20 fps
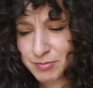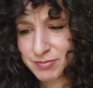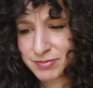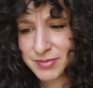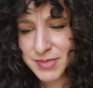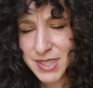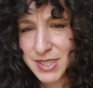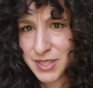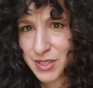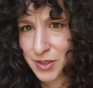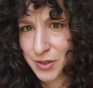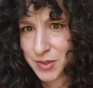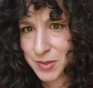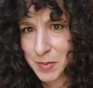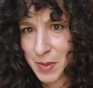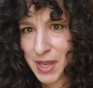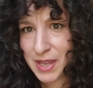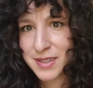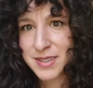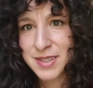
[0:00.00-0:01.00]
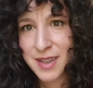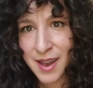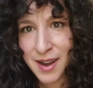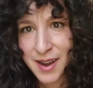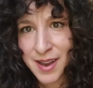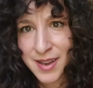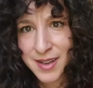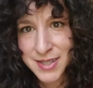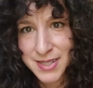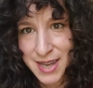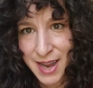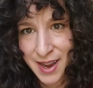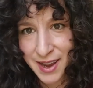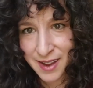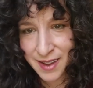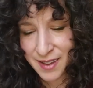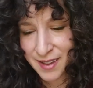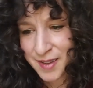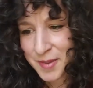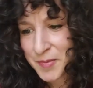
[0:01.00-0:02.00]
excuse me, Sana
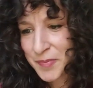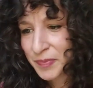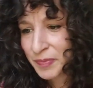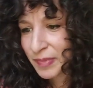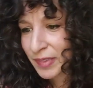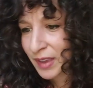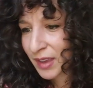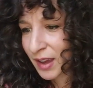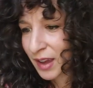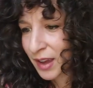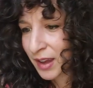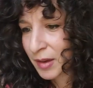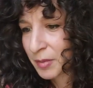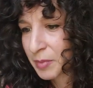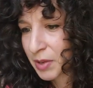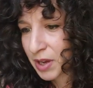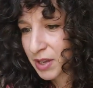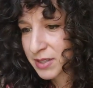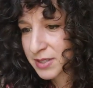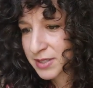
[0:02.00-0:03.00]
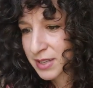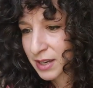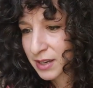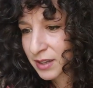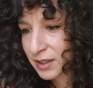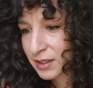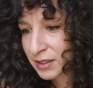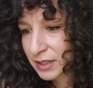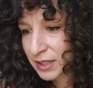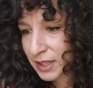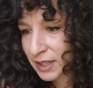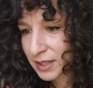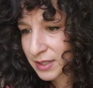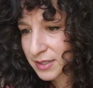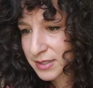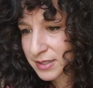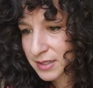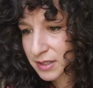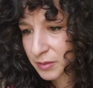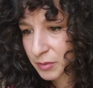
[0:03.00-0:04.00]
Indaya, um, a
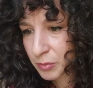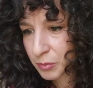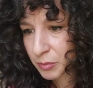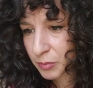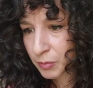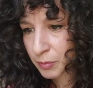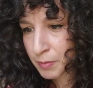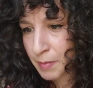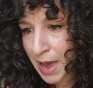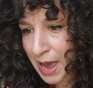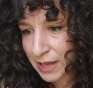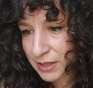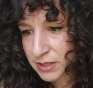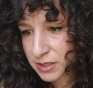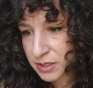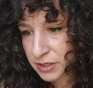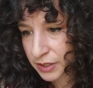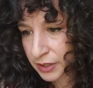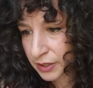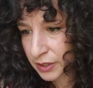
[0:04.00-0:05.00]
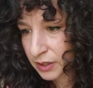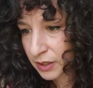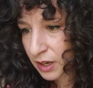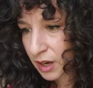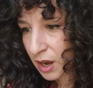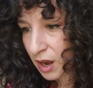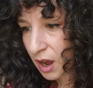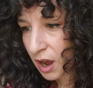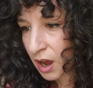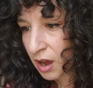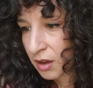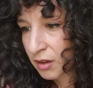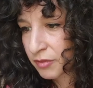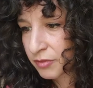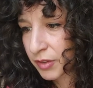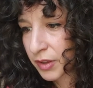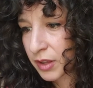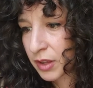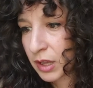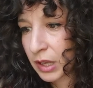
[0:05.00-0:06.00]
Senegalese master
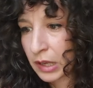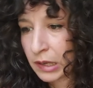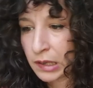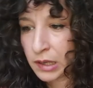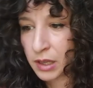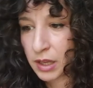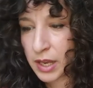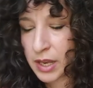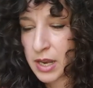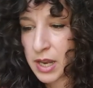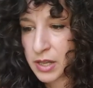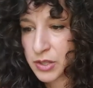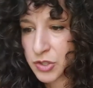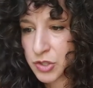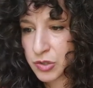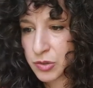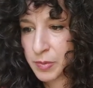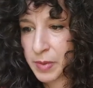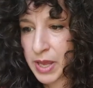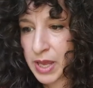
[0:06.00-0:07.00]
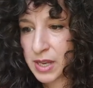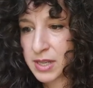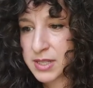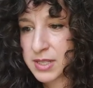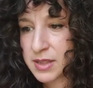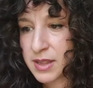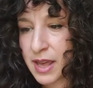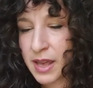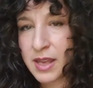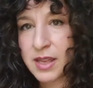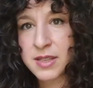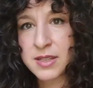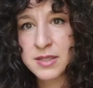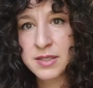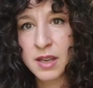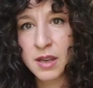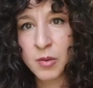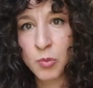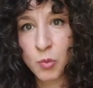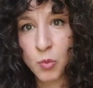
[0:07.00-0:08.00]
of uh, an instrument that is
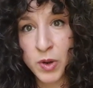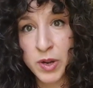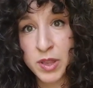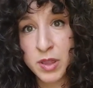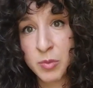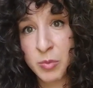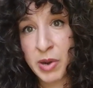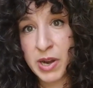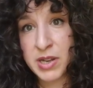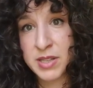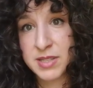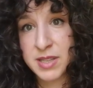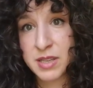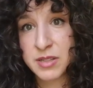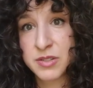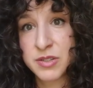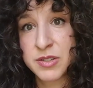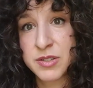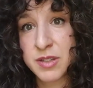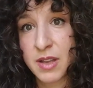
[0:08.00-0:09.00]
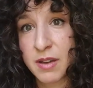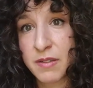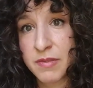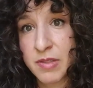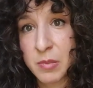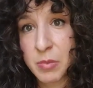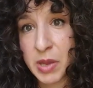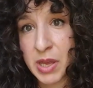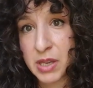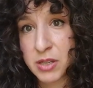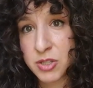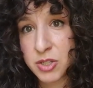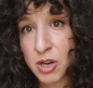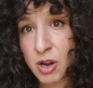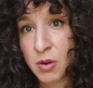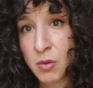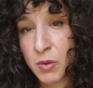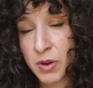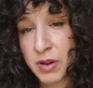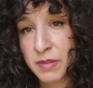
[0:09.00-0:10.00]
uh, one of the predecessors of the
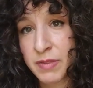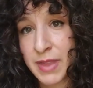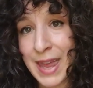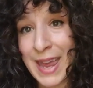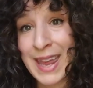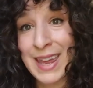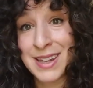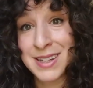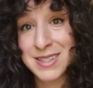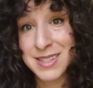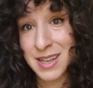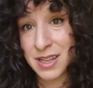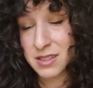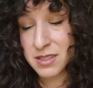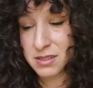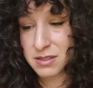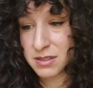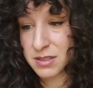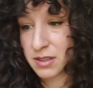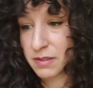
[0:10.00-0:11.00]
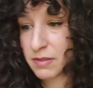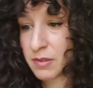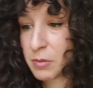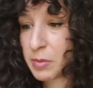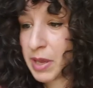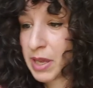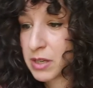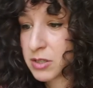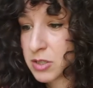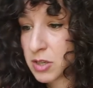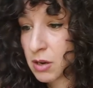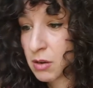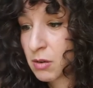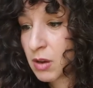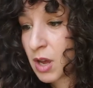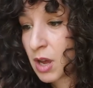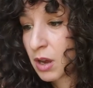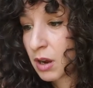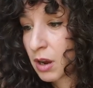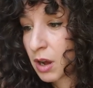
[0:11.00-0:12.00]
banjo, one of the ancestors of the banjo,
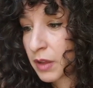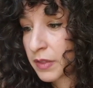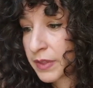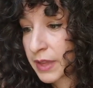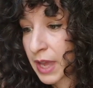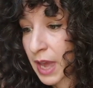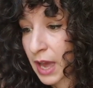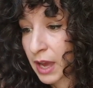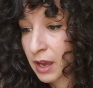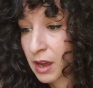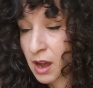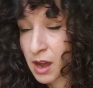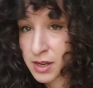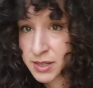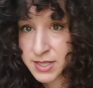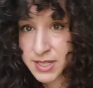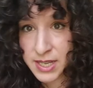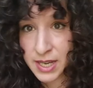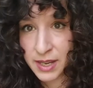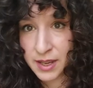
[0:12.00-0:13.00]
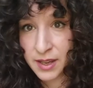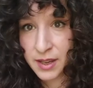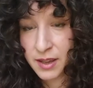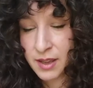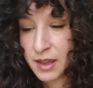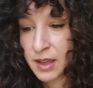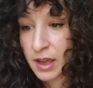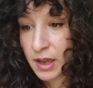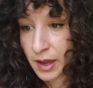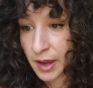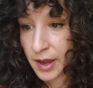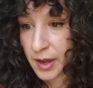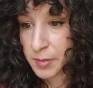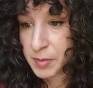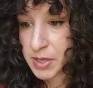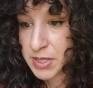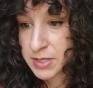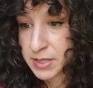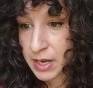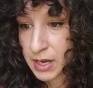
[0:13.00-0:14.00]
called the akantine, um,
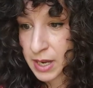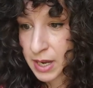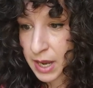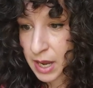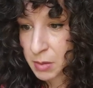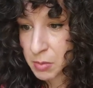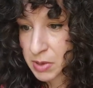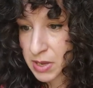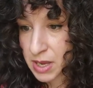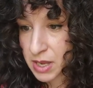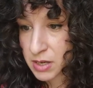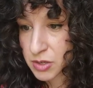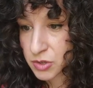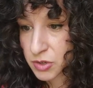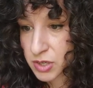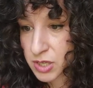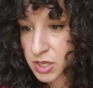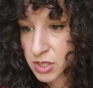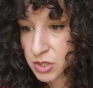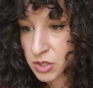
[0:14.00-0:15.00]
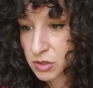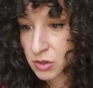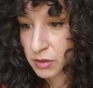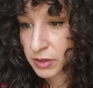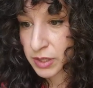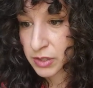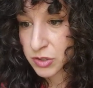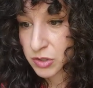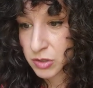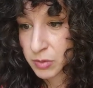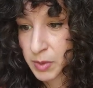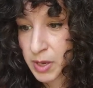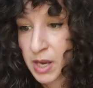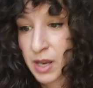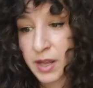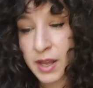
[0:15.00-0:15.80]
a Senegambian traditional instrument,